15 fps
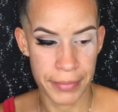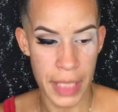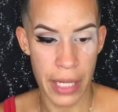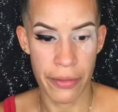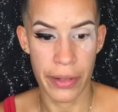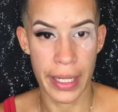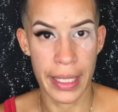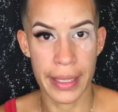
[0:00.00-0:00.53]
I
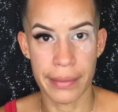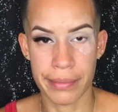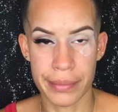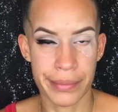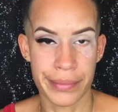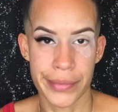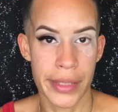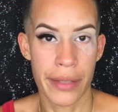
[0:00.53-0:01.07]
forget.
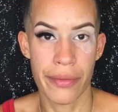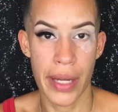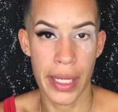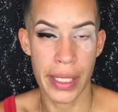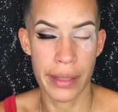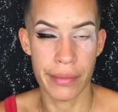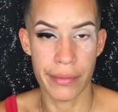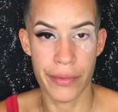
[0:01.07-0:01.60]
If I
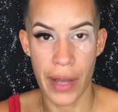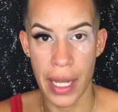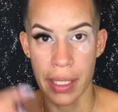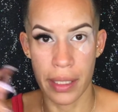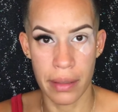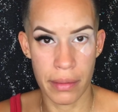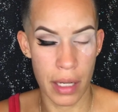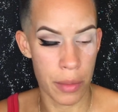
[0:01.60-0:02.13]
can find
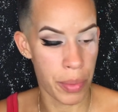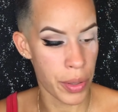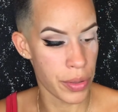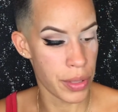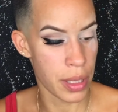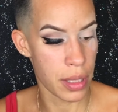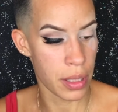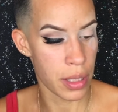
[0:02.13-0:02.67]
it, I'll
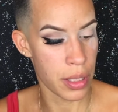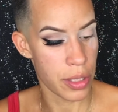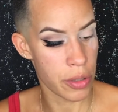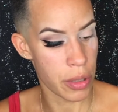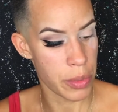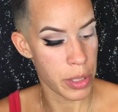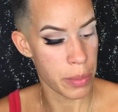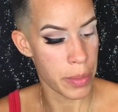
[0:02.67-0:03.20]
post it in the
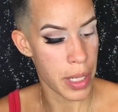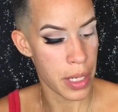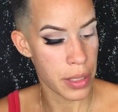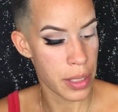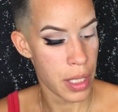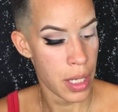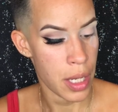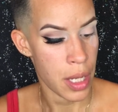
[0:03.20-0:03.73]
description
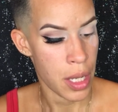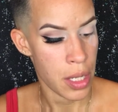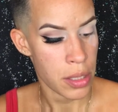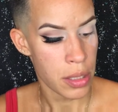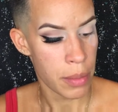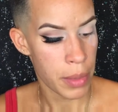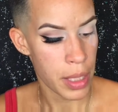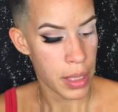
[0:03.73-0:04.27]
box.
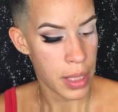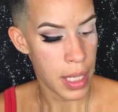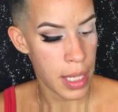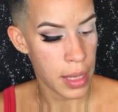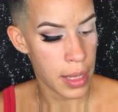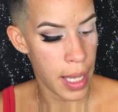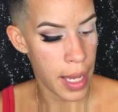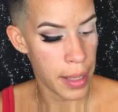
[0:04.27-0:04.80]
So I'm going to
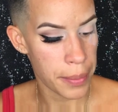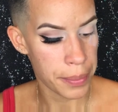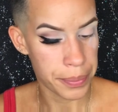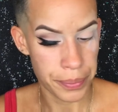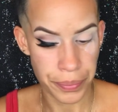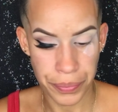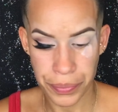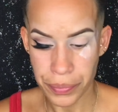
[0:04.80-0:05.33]
take that,
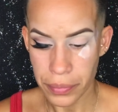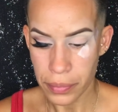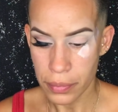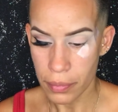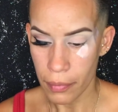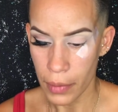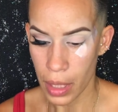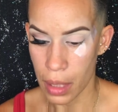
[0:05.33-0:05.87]

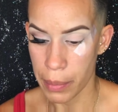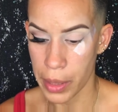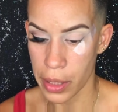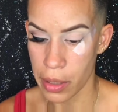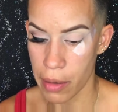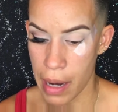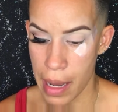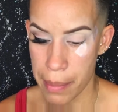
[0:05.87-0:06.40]
and I'm going
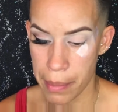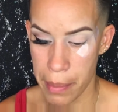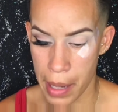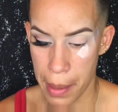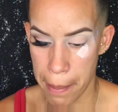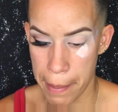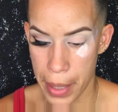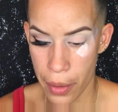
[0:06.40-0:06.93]
to grab
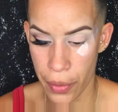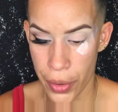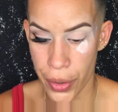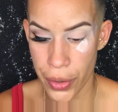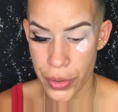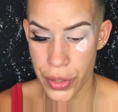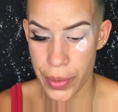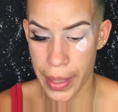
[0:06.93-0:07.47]
my
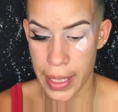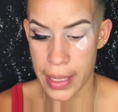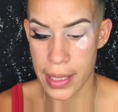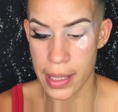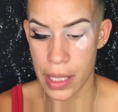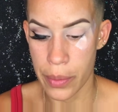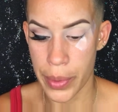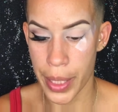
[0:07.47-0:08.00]
mirror so I can
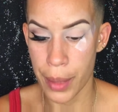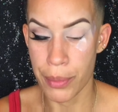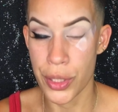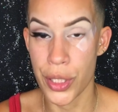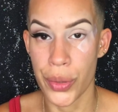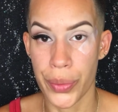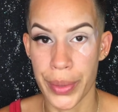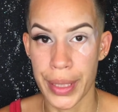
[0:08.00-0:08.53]
see what I'm
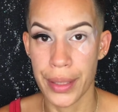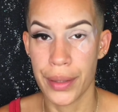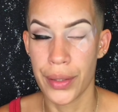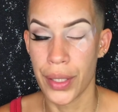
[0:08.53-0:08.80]
doing.